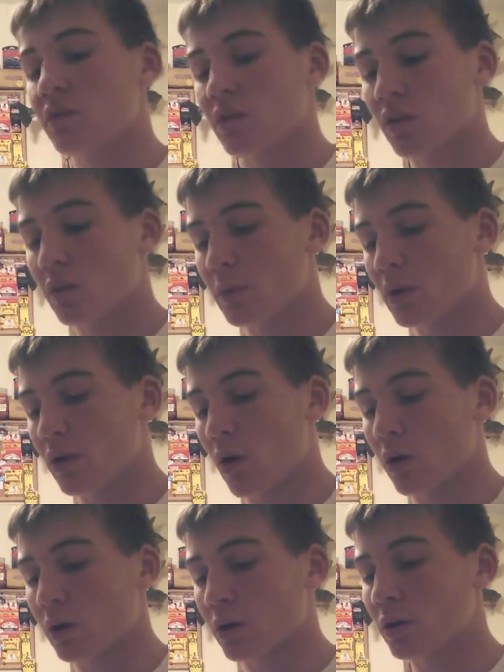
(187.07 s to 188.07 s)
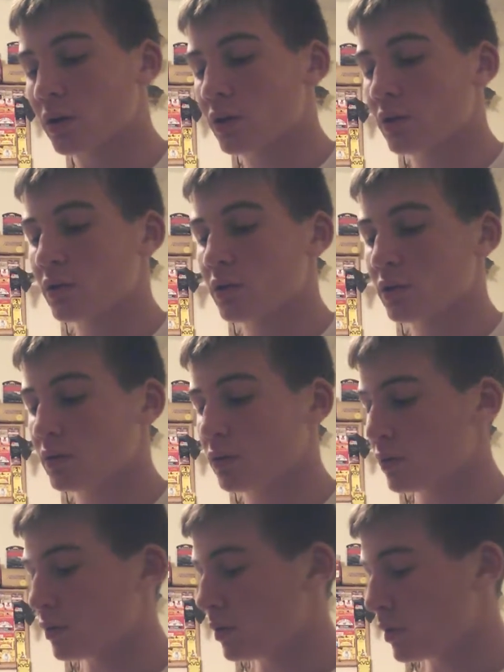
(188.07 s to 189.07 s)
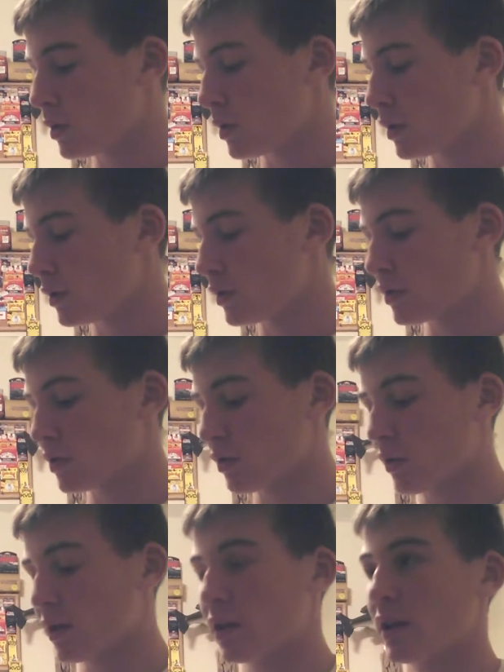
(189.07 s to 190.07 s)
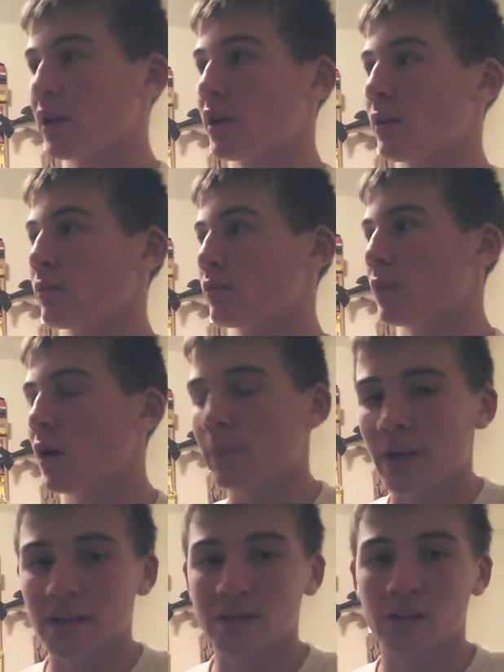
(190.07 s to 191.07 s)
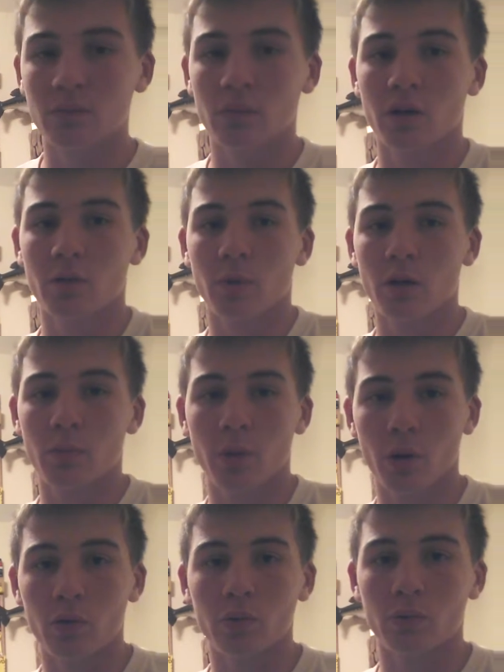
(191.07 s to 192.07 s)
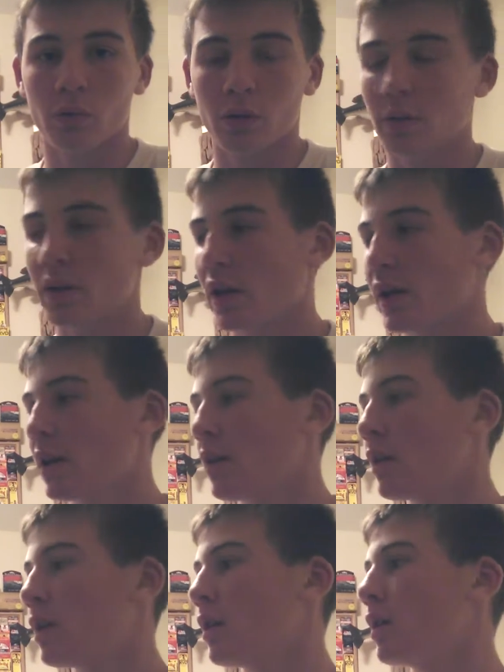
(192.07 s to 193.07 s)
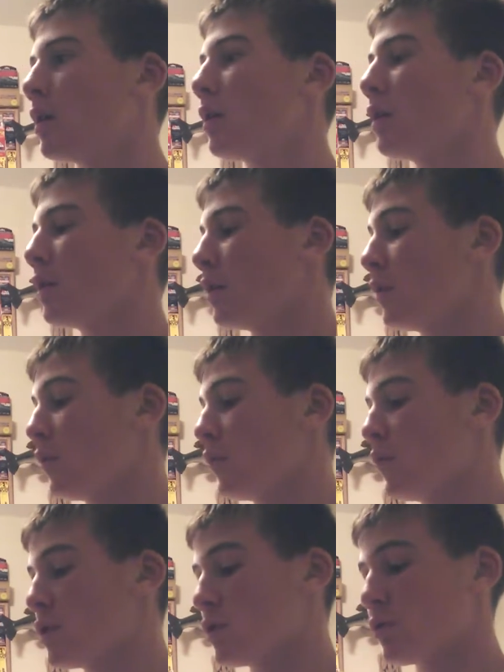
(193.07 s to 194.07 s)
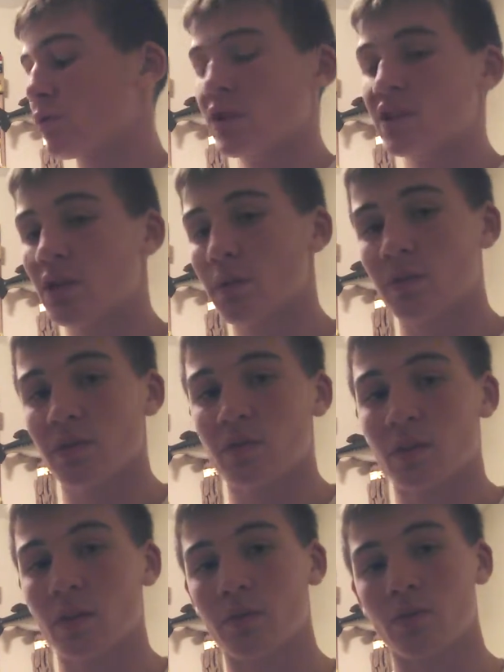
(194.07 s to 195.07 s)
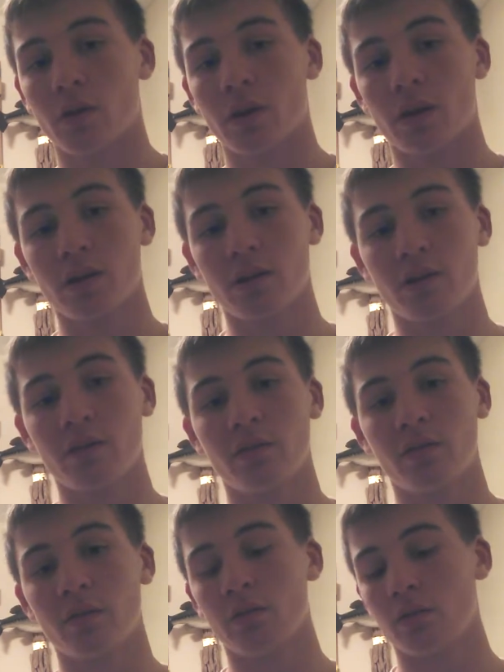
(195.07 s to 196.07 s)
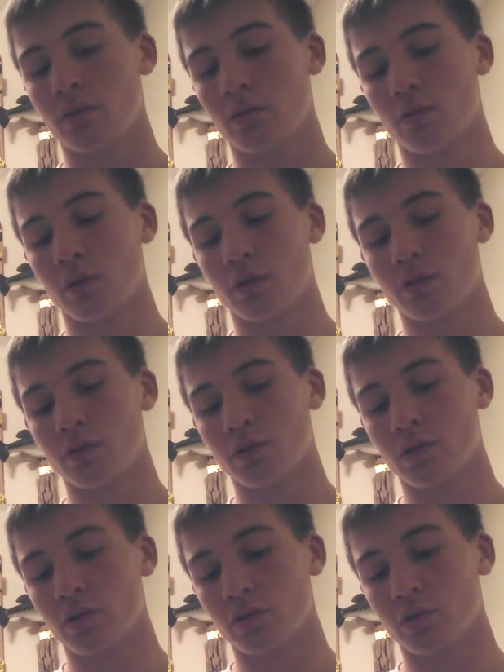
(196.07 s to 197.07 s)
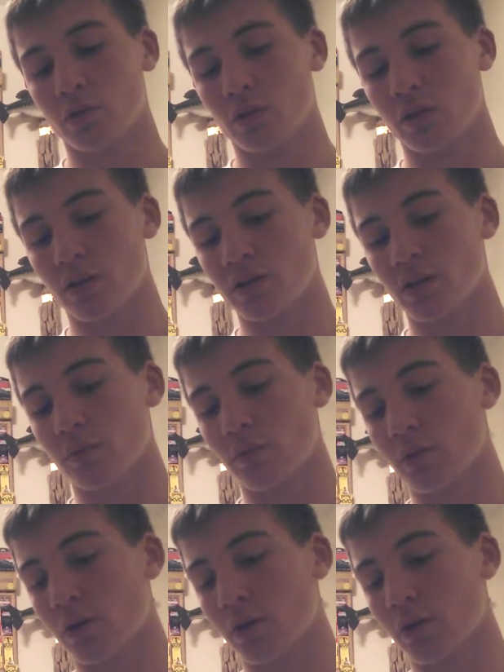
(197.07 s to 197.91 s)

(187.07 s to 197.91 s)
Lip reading: a little bit longer because on Grand Lake, I'm guessing we're gonna be in a boat and we're gonna be like fishing tree stumps and stuff. So I got this. I just hooked this up for